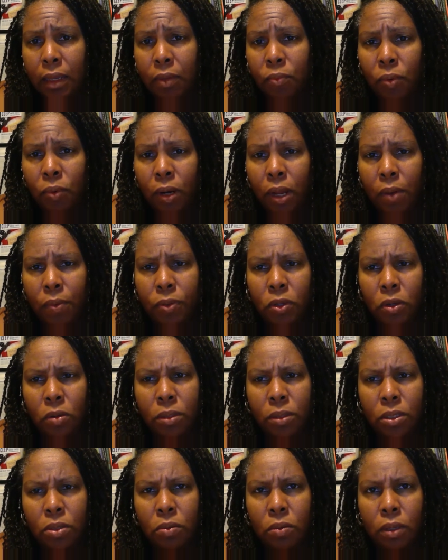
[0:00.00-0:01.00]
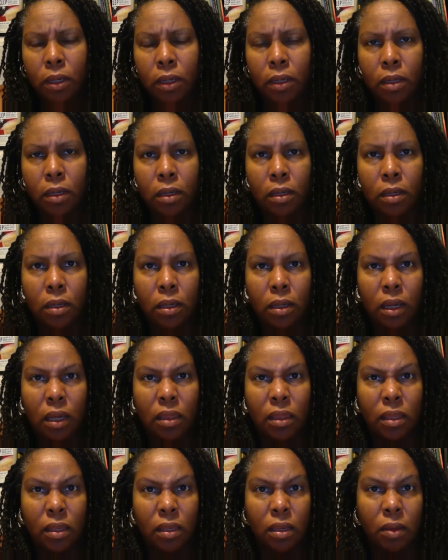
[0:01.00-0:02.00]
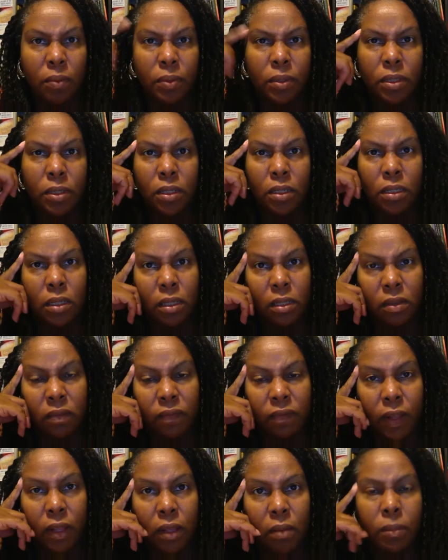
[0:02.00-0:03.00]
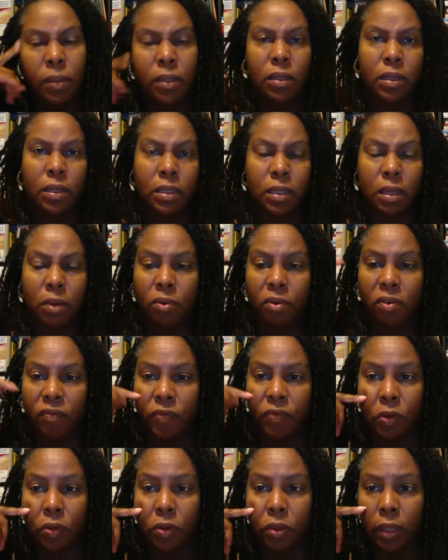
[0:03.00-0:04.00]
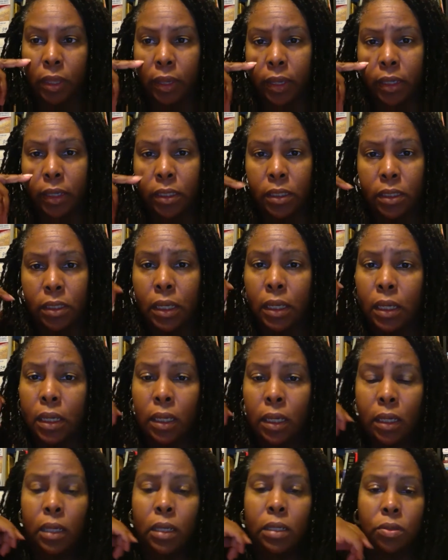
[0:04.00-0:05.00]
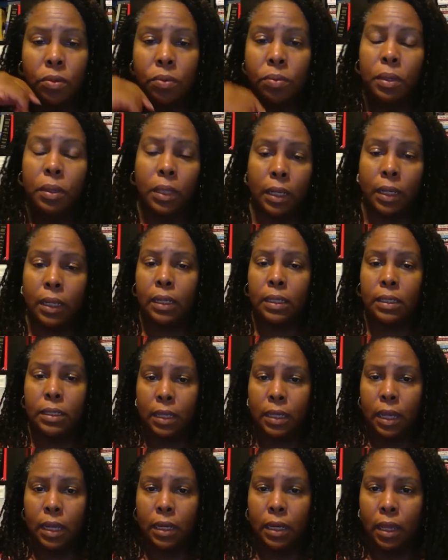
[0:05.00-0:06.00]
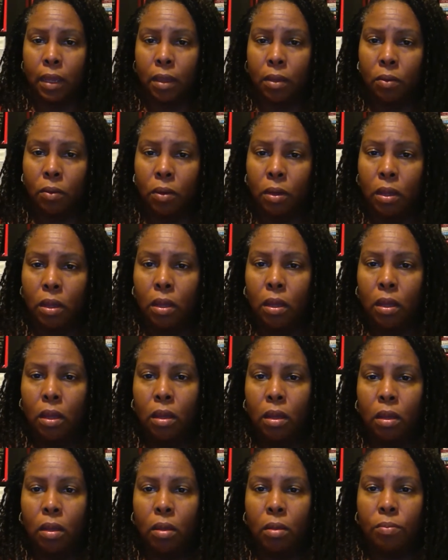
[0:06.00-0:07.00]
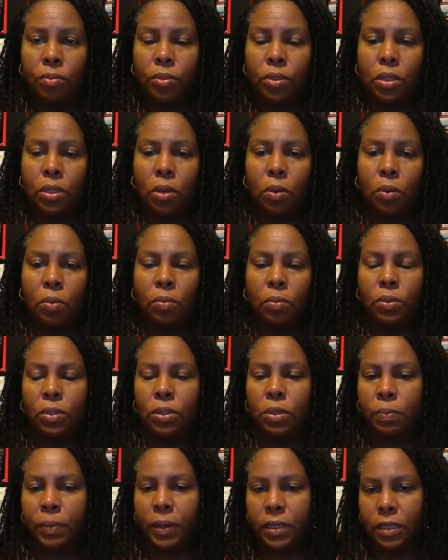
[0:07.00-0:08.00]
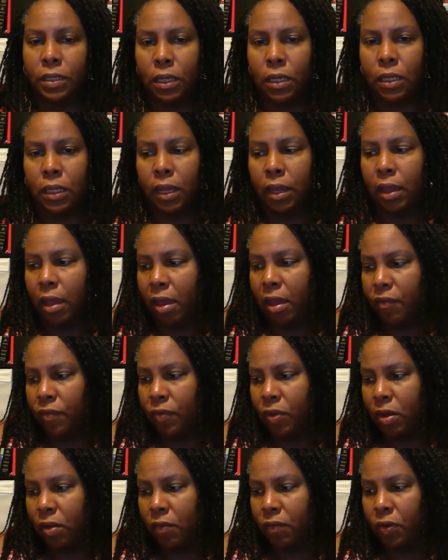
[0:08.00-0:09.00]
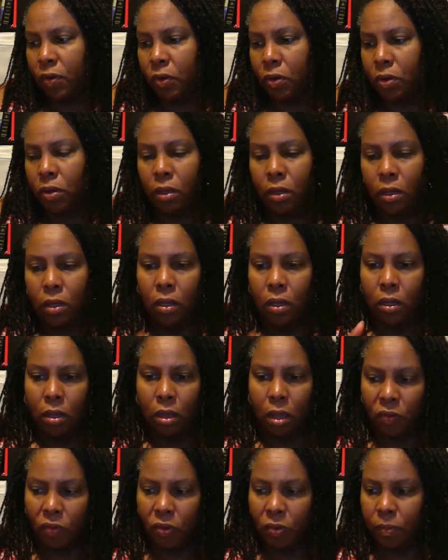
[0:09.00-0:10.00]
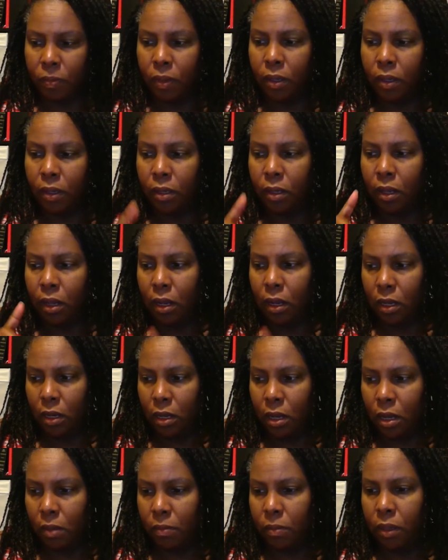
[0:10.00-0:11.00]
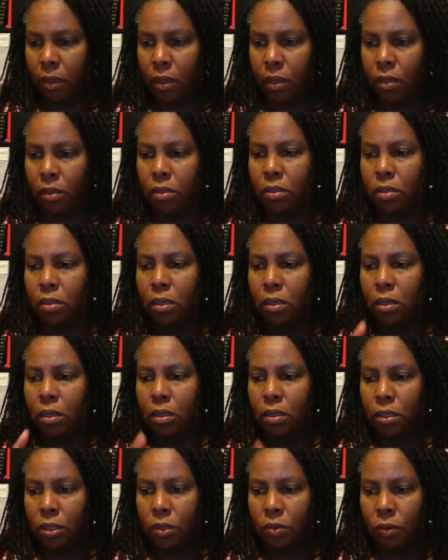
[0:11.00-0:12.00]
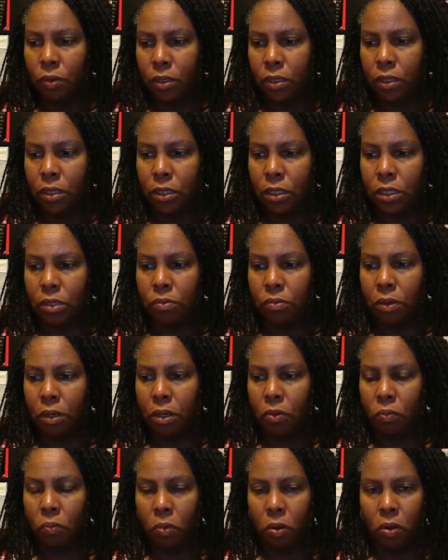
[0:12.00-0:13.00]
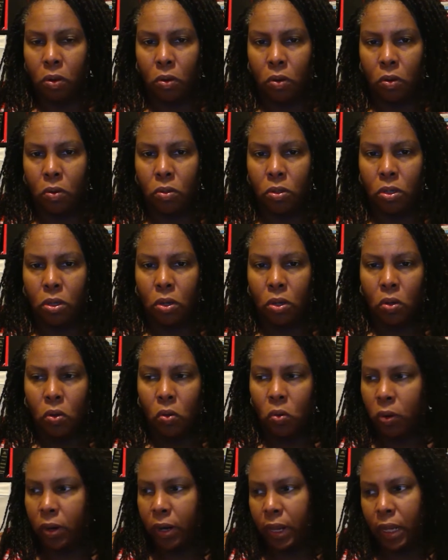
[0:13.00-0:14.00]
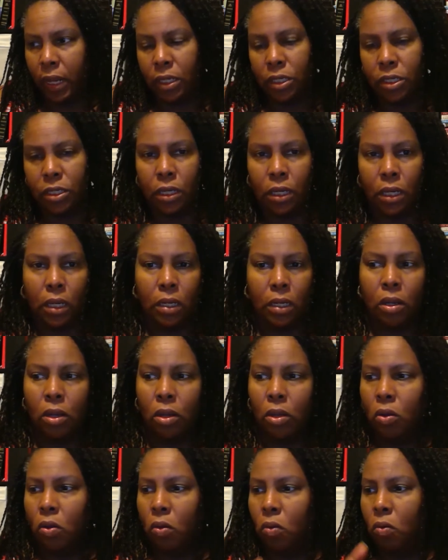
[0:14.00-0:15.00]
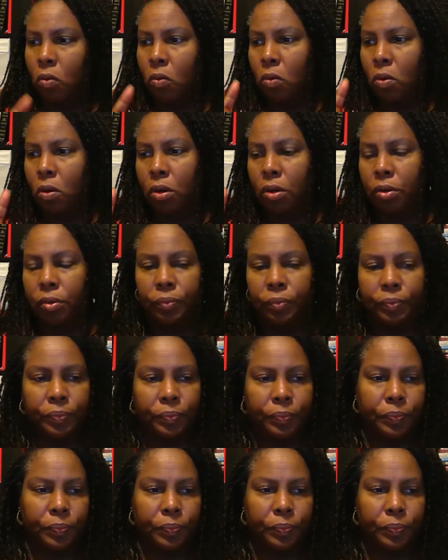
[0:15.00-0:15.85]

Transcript: When I was homeschooling, I think it was just in development because there were a few things. It's a really nice site now. So basically, I've covered government, economics, U.S. history, world, or ancient, or